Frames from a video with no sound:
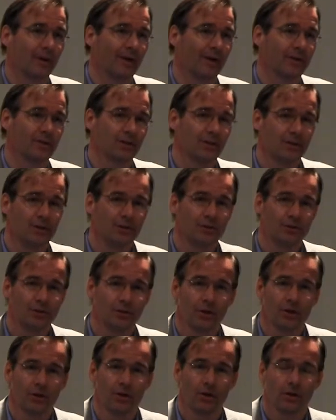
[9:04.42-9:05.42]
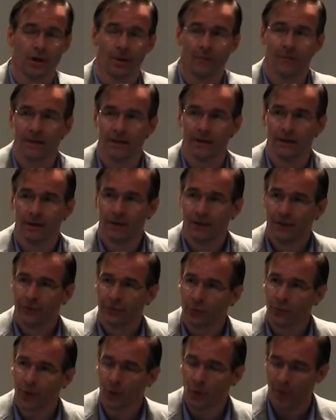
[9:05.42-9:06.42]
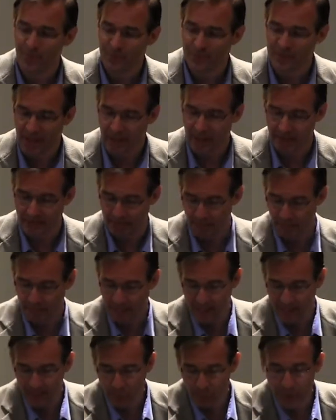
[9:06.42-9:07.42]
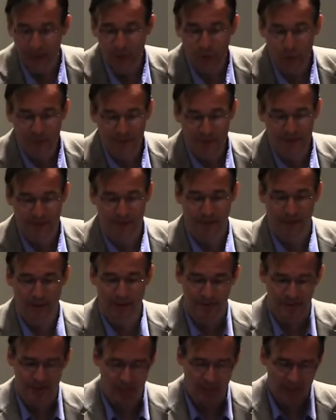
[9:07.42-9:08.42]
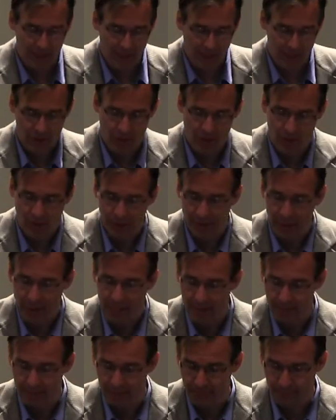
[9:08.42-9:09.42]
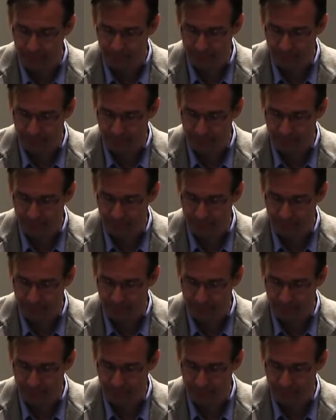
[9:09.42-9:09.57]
where as a user you can come in through a website and request a simulation online.